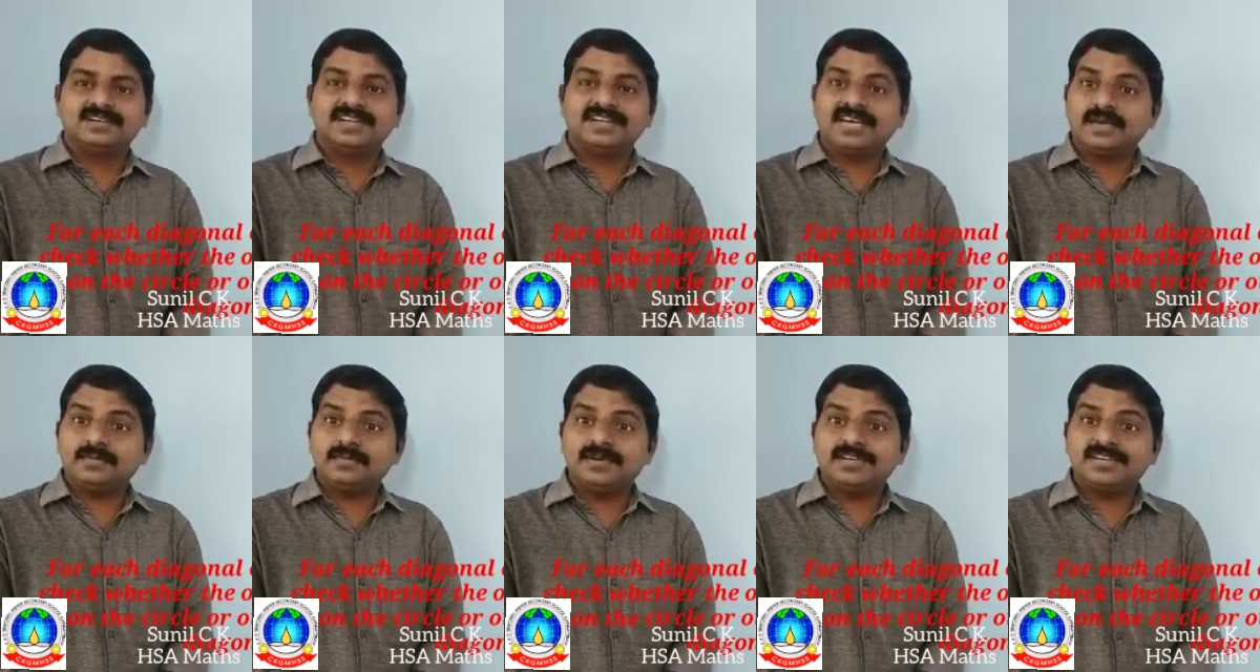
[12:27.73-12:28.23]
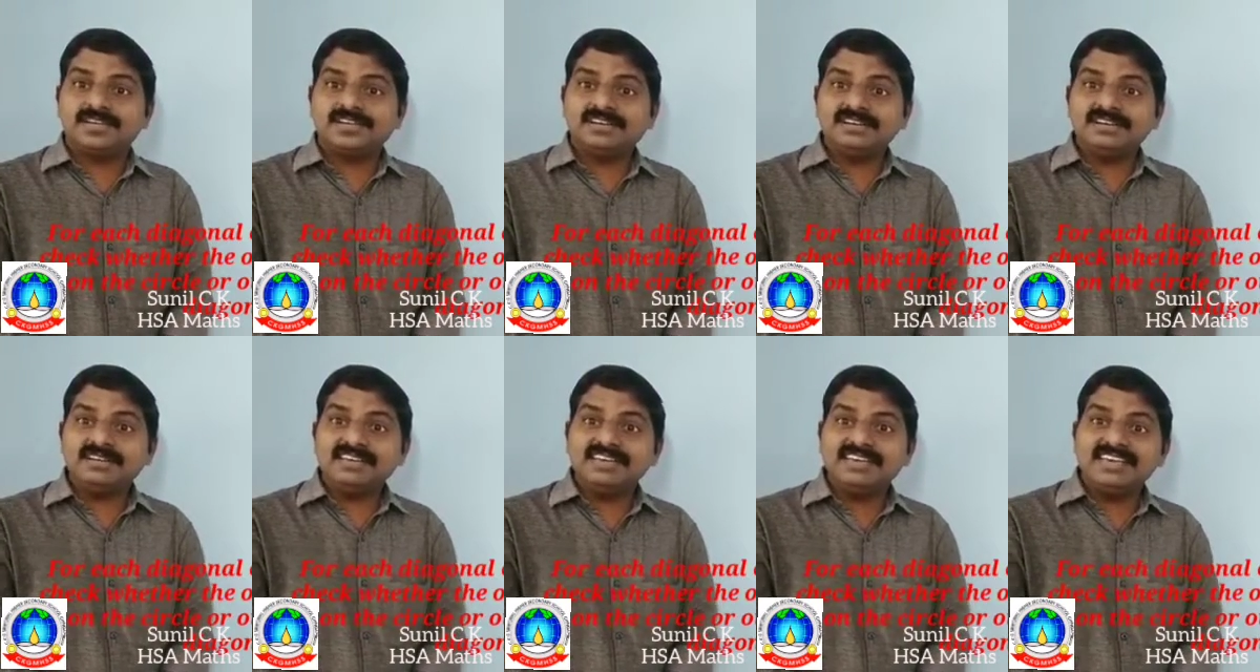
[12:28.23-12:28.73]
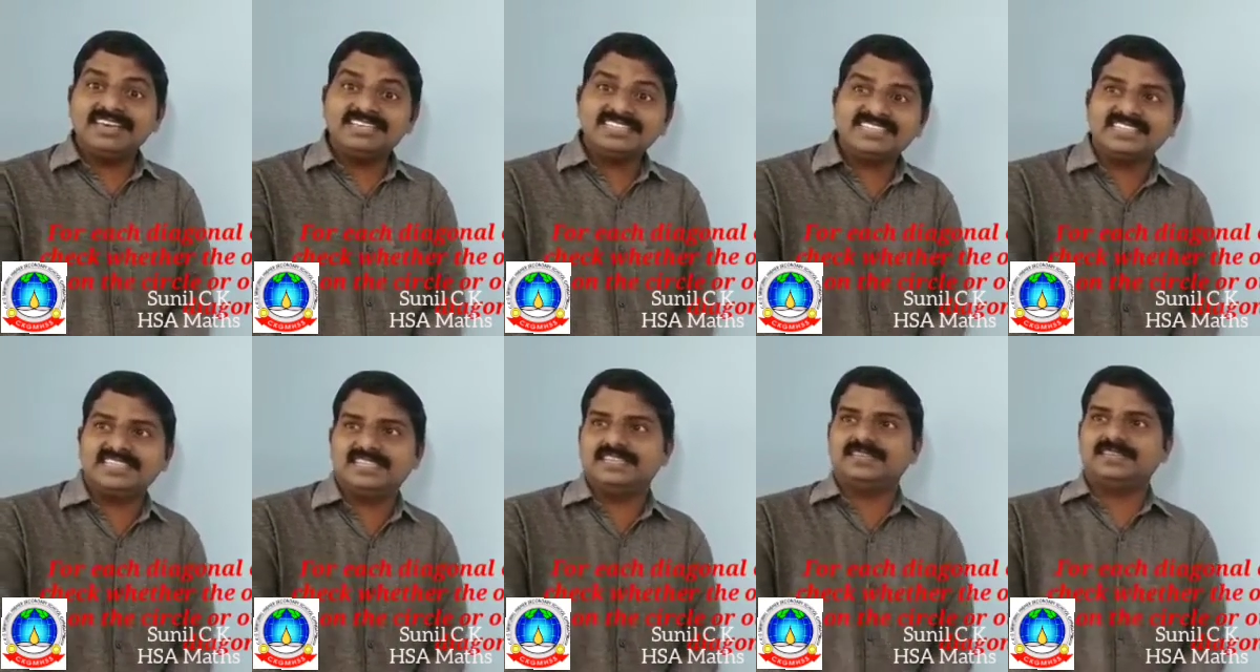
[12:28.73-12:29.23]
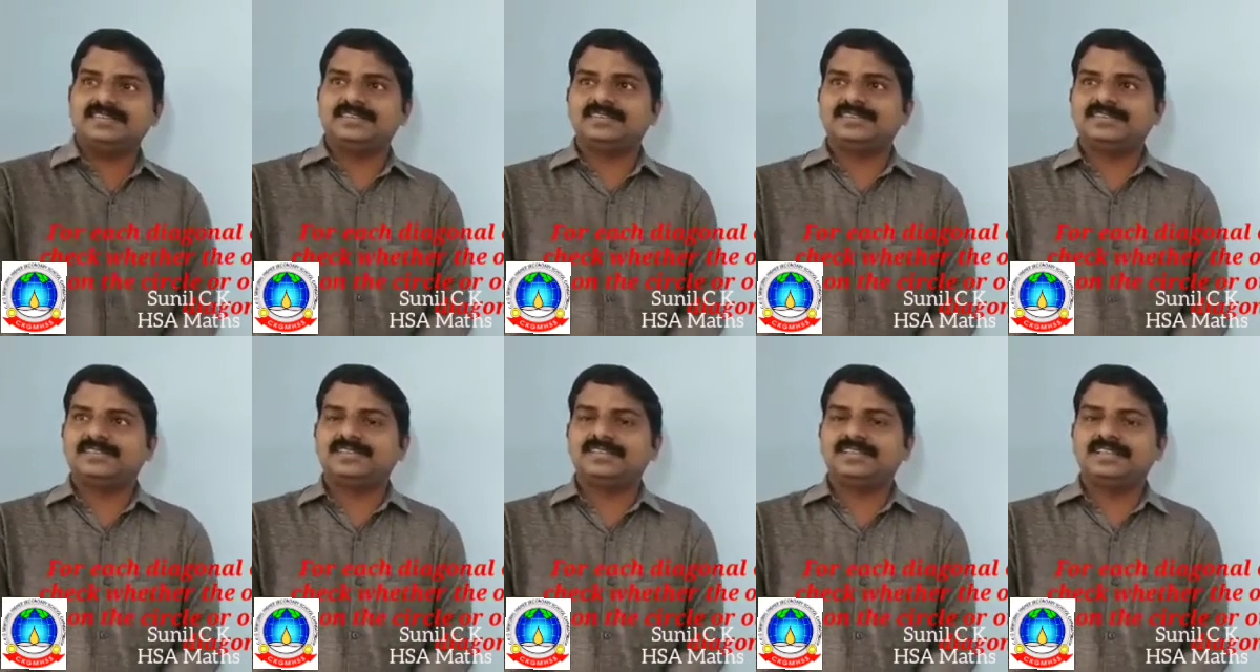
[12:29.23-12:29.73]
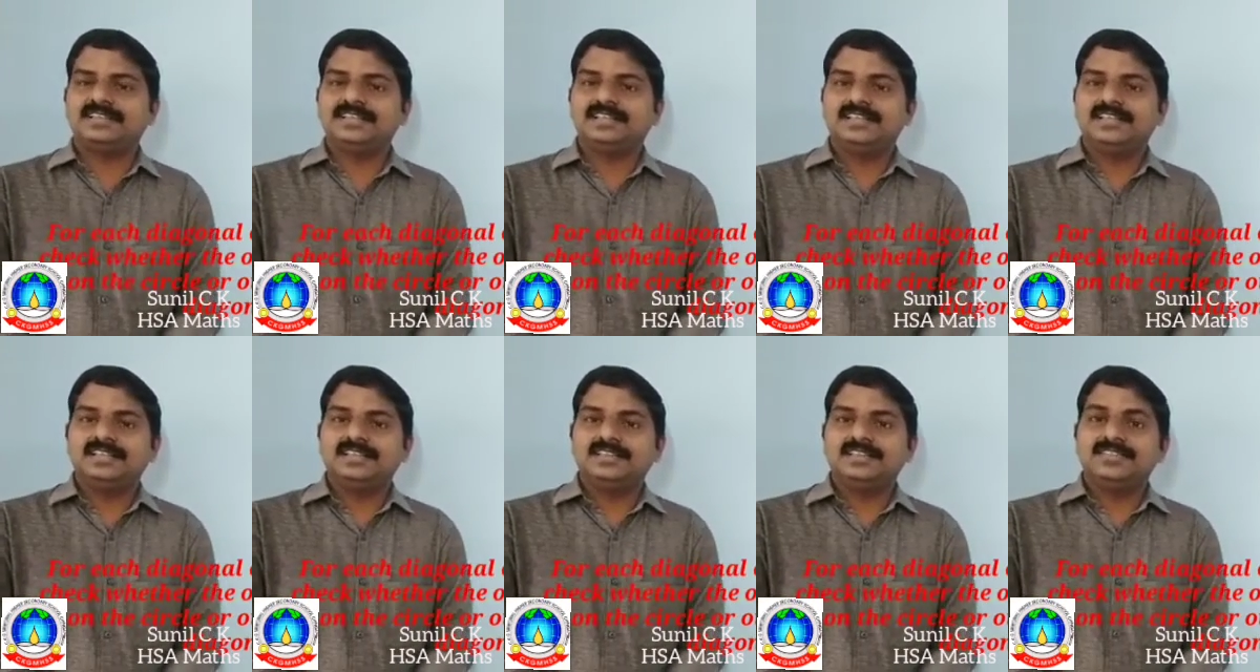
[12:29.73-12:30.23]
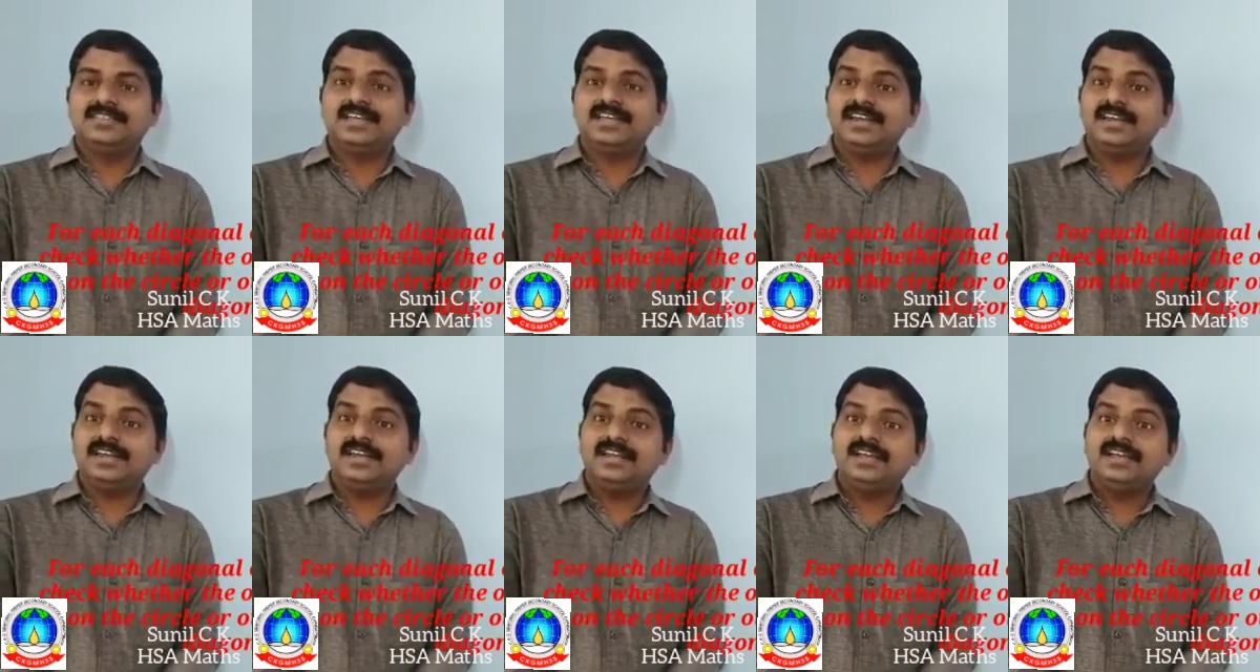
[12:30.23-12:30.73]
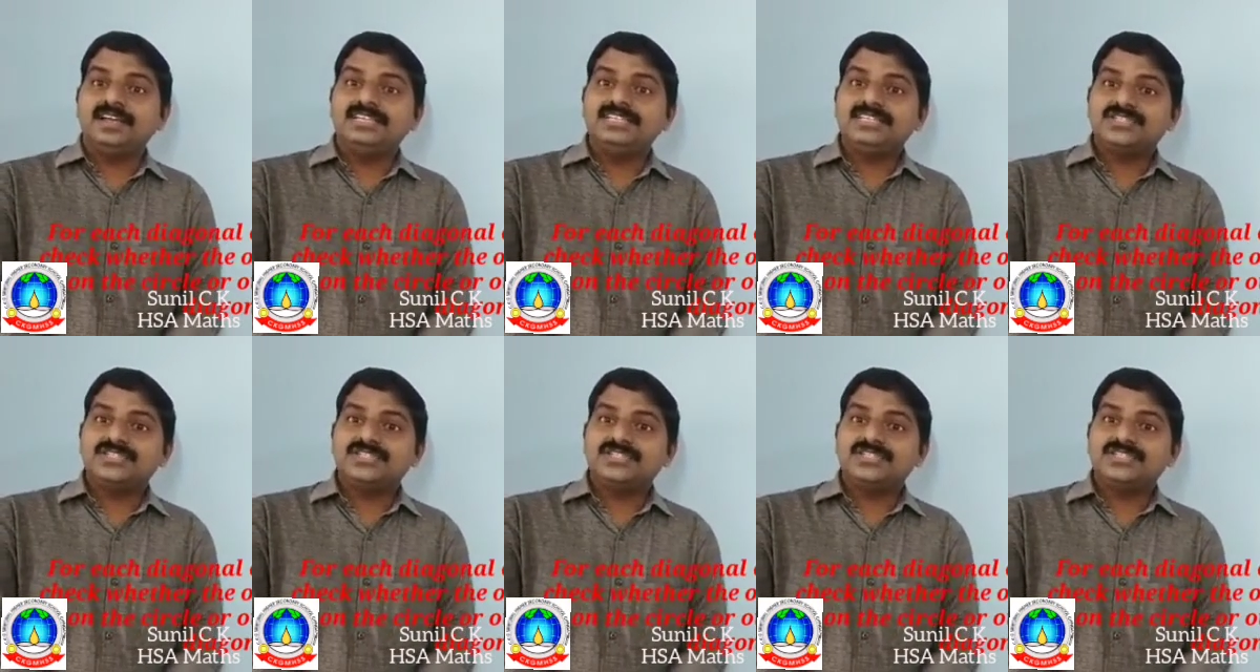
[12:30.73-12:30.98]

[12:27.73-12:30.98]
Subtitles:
Diameter AC. Then